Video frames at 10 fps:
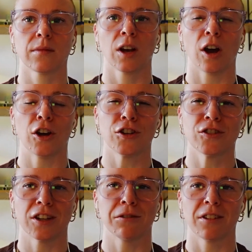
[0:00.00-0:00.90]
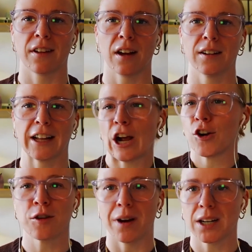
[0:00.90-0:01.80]
How do you deal with that? Like, how
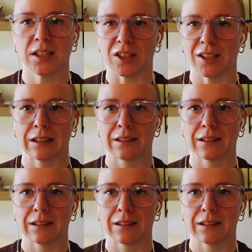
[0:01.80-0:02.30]
do you manage it?